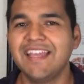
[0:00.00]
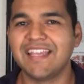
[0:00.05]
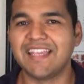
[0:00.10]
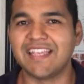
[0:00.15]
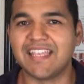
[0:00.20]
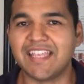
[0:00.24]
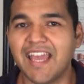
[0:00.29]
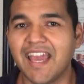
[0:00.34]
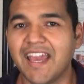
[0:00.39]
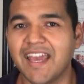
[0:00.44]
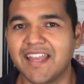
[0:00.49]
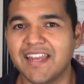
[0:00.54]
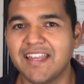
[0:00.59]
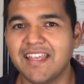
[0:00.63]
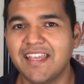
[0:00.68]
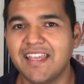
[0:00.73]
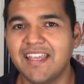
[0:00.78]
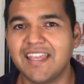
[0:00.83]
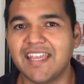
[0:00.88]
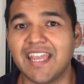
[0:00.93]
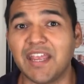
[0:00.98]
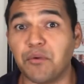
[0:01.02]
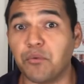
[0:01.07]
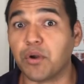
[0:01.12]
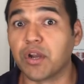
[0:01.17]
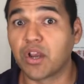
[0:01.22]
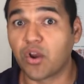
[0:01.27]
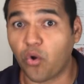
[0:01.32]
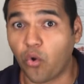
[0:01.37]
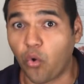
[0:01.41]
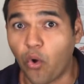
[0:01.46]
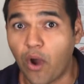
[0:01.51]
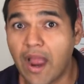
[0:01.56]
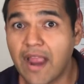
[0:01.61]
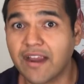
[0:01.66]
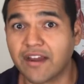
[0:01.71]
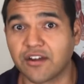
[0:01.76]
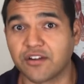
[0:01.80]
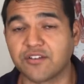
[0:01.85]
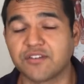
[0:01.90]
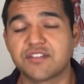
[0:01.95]
Yet, it
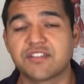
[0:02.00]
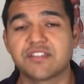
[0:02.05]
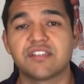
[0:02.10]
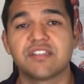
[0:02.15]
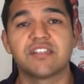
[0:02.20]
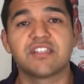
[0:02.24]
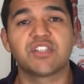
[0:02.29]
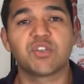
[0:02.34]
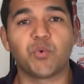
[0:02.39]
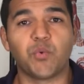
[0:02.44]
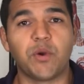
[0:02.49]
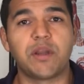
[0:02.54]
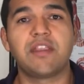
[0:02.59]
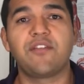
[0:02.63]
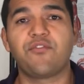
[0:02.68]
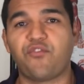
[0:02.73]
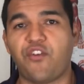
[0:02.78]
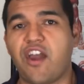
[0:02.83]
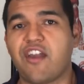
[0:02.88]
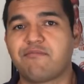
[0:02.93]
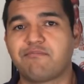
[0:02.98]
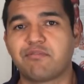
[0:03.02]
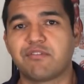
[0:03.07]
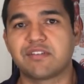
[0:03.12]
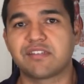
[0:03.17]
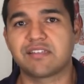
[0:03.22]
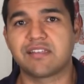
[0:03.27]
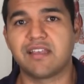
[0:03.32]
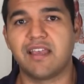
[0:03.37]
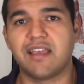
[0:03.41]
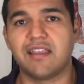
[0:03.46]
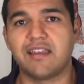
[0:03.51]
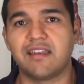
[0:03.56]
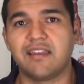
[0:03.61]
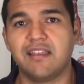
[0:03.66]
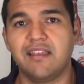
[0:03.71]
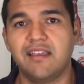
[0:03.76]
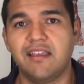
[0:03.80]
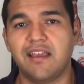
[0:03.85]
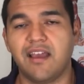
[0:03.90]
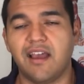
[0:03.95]
requires 25%
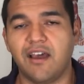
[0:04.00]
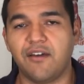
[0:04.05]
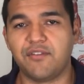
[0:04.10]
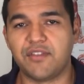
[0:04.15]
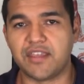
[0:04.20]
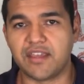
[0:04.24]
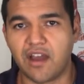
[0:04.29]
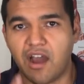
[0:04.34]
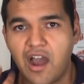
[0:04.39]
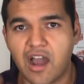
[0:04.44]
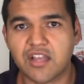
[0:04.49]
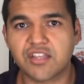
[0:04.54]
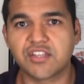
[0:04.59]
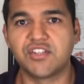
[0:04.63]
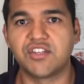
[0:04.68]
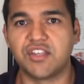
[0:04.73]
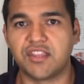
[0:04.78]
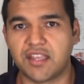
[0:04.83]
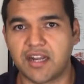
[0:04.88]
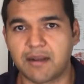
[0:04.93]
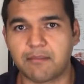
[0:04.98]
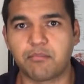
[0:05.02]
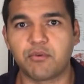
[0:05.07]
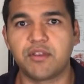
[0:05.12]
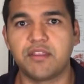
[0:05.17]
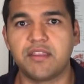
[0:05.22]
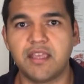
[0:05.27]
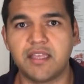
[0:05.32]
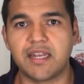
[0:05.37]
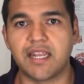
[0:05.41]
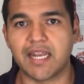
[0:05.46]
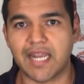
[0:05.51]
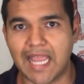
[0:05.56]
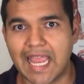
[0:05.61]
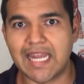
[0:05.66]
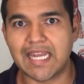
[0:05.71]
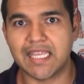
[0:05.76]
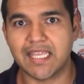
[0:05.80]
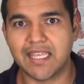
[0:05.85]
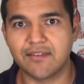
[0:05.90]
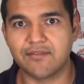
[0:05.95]
of the oxygen that I breathe in at
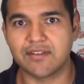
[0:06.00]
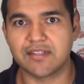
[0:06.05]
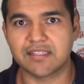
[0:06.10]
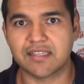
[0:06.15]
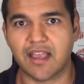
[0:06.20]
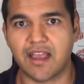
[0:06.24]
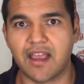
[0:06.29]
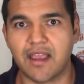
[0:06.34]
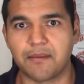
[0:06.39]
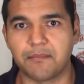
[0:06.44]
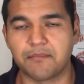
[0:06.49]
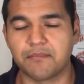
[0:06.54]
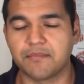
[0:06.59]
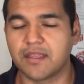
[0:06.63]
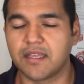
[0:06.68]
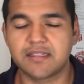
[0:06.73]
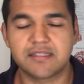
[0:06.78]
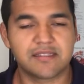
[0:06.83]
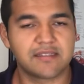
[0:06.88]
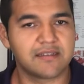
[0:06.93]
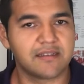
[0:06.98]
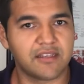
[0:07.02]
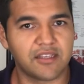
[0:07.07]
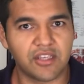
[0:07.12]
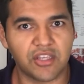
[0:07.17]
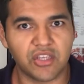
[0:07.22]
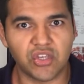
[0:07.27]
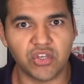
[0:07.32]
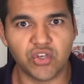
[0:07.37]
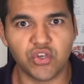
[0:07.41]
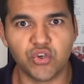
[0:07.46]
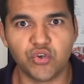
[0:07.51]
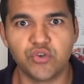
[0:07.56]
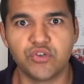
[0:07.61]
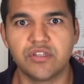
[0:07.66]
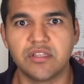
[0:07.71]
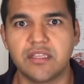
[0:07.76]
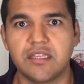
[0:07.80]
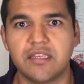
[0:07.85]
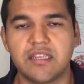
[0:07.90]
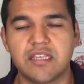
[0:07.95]
any given time. That's
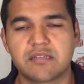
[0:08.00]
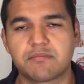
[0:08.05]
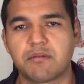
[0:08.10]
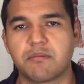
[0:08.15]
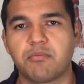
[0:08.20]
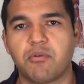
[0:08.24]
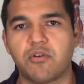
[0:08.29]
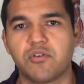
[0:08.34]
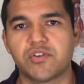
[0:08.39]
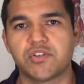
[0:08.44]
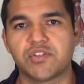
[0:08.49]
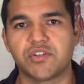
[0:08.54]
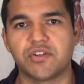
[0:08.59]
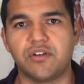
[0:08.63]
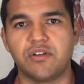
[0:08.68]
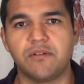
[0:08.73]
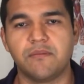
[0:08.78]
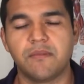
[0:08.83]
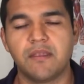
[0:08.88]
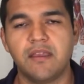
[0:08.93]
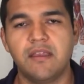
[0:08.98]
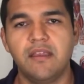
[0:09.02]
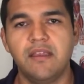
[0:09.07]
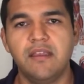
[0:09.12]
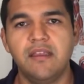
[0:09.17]
hugely disproportional.